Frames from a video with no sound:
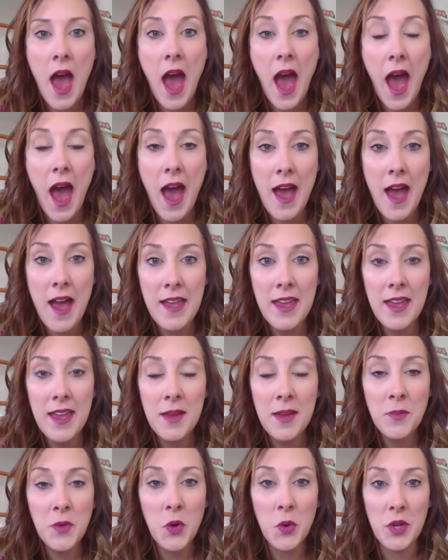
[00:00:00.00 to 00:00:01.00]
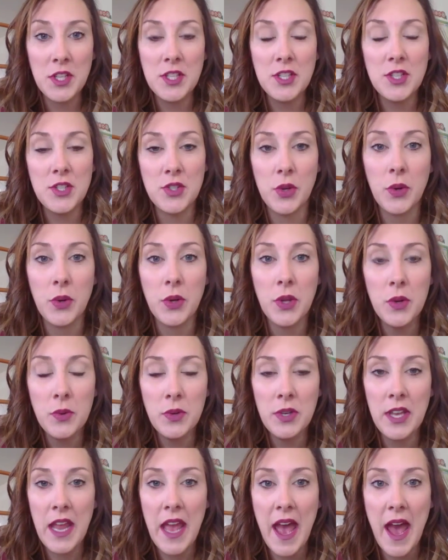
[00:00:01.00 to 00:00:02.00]
I am going to show you
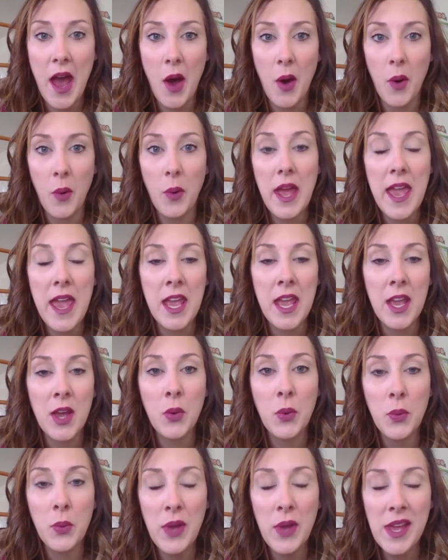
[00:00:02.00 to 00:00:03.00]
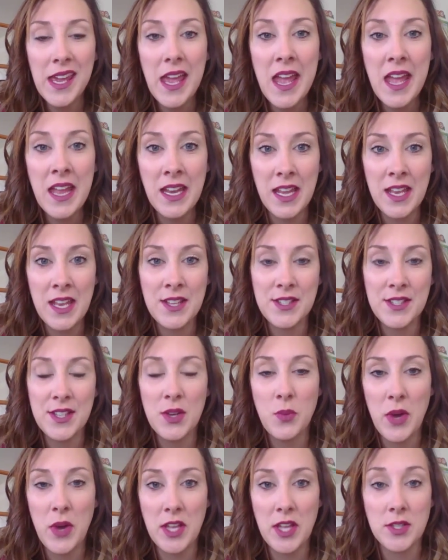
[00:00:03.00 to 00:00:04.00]
now a quick and easy
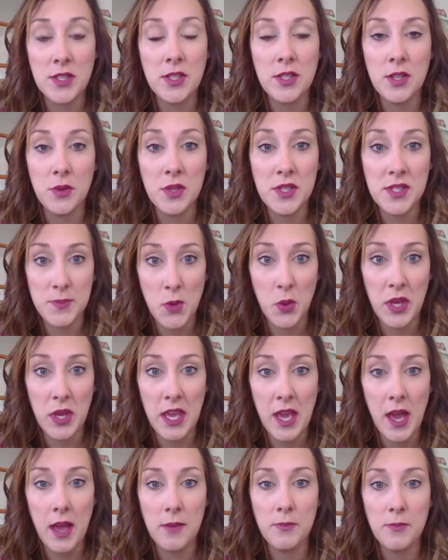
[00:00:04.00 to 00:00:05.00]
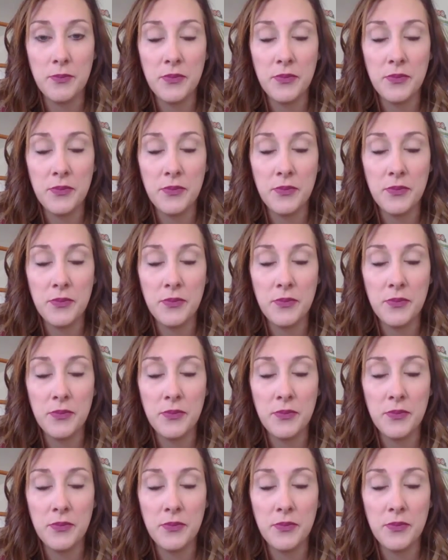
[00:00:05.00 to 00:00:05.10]
way to do a smoky eye.